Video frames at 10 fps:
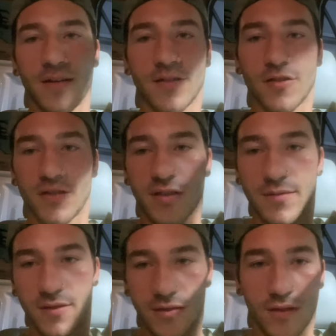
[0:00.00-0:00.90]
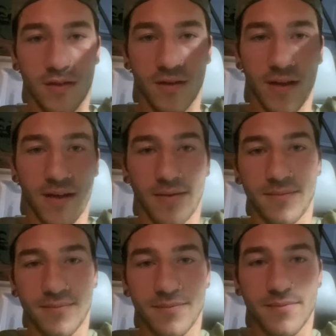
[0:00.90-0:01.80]
short shifter's all in.
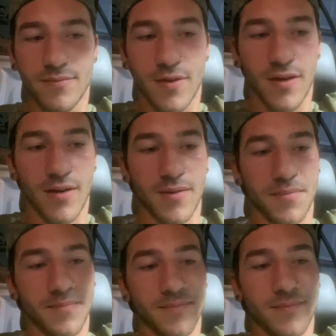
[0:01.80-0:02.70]
Um,